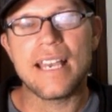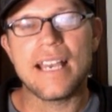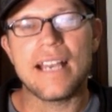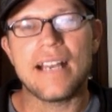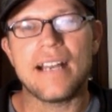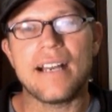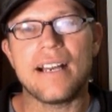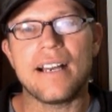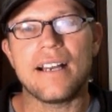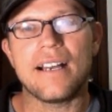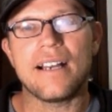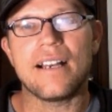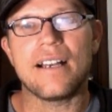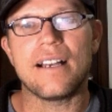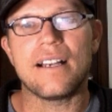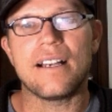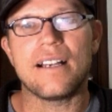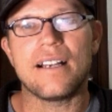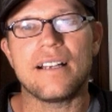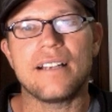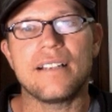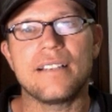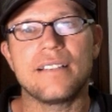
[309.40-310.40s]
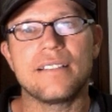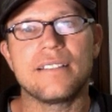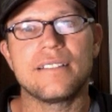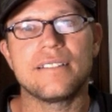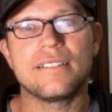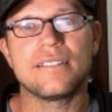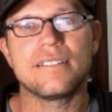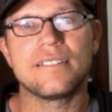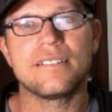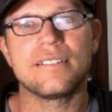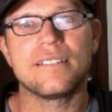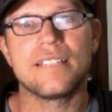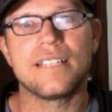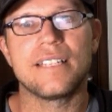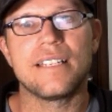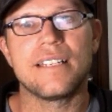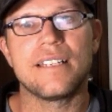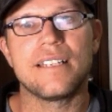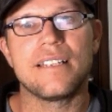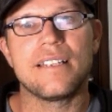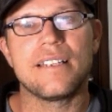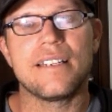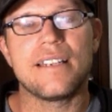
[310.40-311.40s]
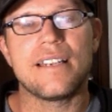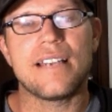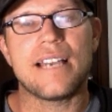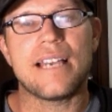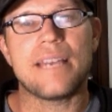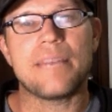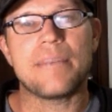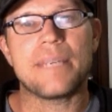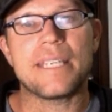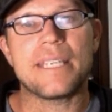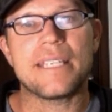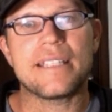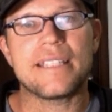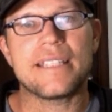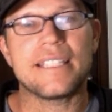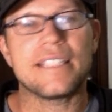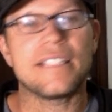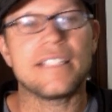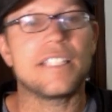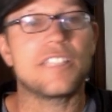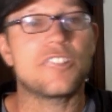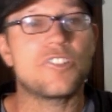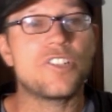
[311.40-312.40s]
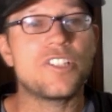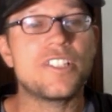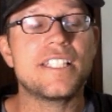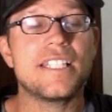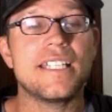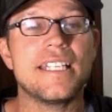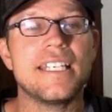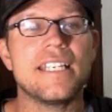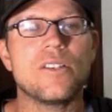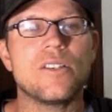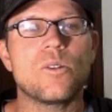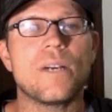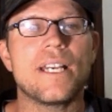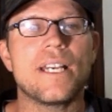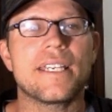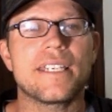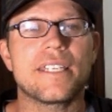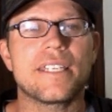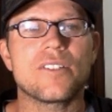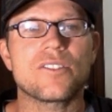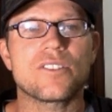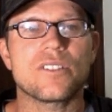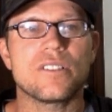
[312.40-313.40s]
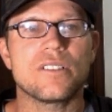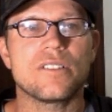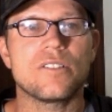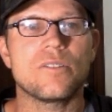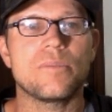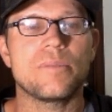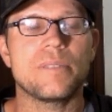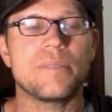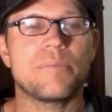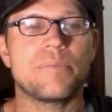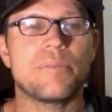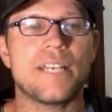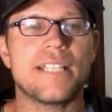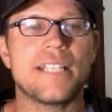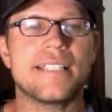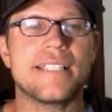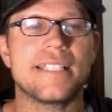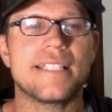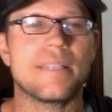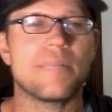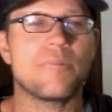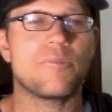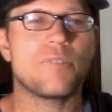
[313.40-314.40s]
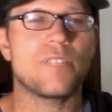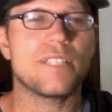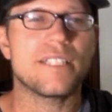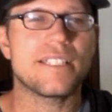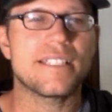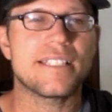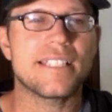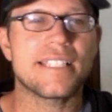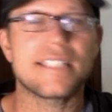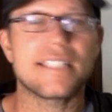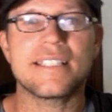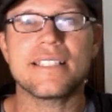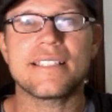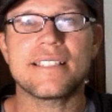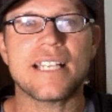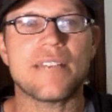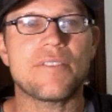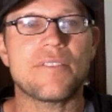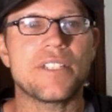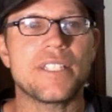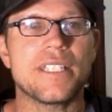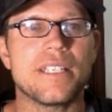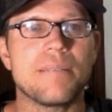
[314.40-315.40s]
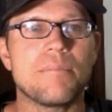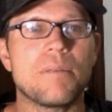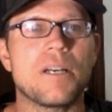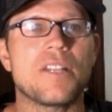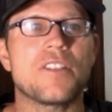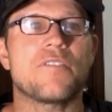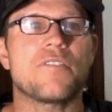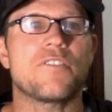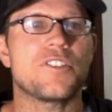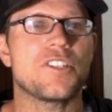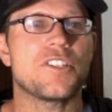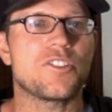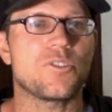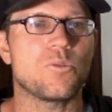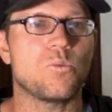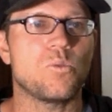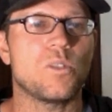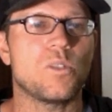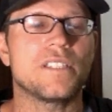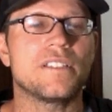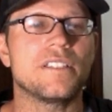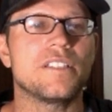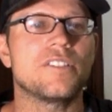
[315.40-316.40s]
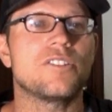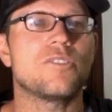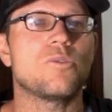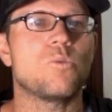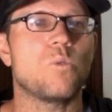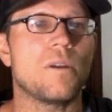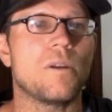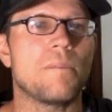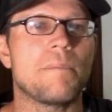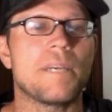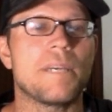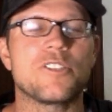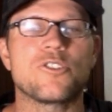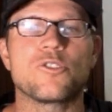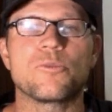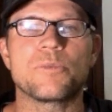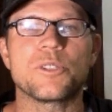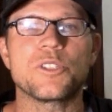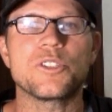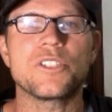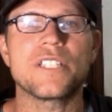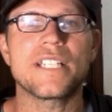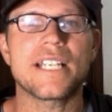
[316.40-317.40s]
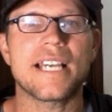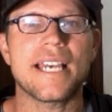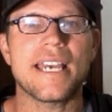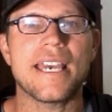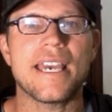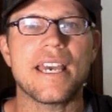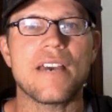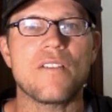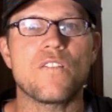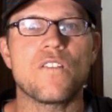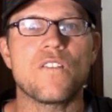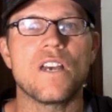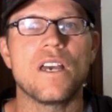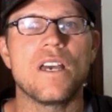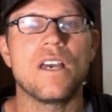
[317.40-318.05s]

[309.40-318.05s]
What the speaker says: I mean, the electricity in Guayaquil is a little bit pricey. It can run 60, 70 a month for this one little one bedroom unit I have